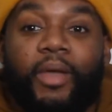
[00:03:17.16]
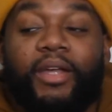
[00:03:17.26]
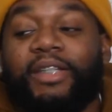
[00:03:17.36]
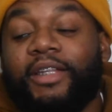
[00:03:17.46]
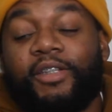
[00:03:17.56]

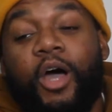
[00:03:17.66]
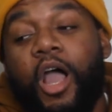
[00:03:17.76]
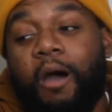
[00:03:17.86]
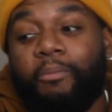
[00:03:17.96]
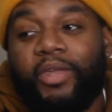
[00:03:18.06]
pairs that
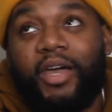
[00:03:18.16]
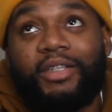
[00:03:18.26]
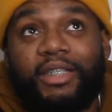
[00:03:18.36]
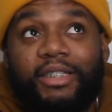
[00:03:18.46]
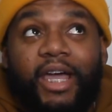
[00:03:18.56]
song up
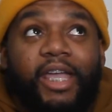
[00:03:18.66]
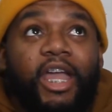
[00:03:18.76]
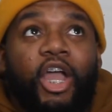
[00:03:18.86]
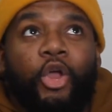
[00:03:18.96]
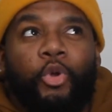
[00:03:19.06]
because it's, like,
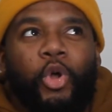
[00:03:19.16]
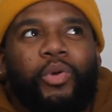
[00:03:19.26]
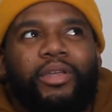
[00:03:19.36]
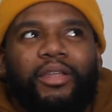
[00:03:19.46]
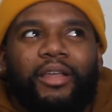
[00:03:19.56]

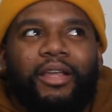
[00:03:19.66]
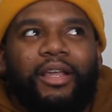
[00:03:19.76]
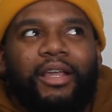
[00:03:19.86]
knowing,